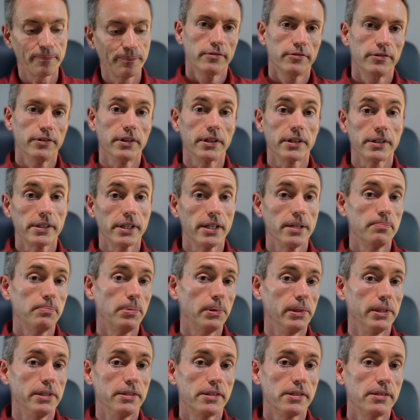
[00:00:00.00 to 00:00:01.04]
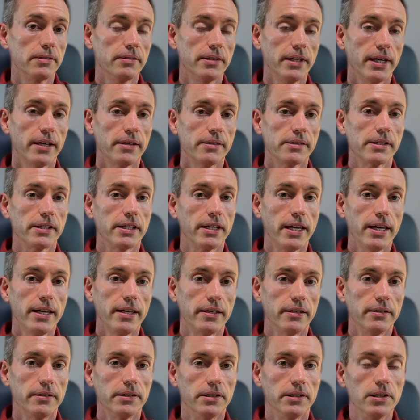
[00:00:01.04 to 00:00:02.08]
For example, in
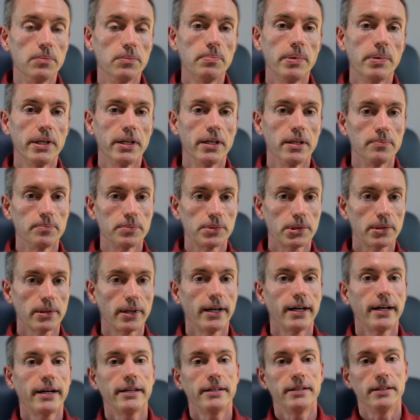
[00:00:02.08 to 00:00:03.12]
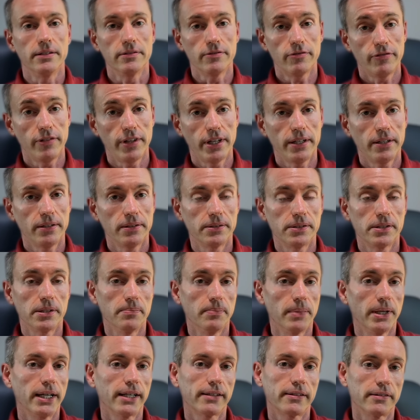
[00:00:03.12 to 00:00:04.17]
2008, OPM tried and failed to
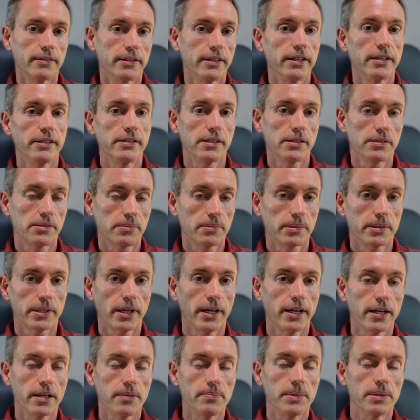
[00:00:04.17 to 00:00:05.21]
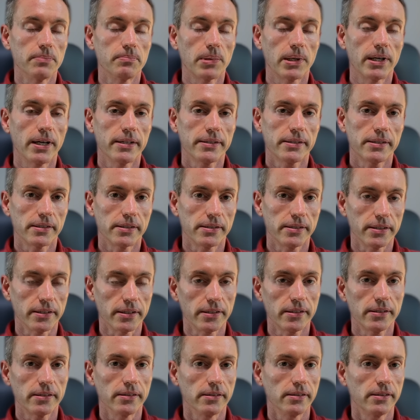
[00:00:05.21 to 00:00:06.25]
modernize its retirement processing
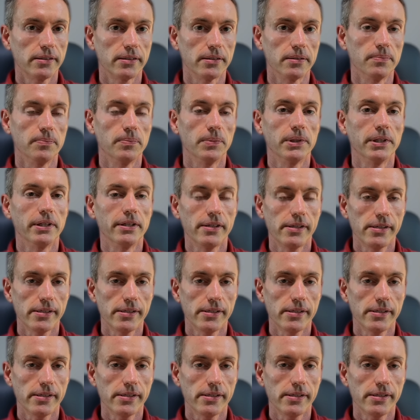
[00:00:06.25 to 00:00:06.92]
system when it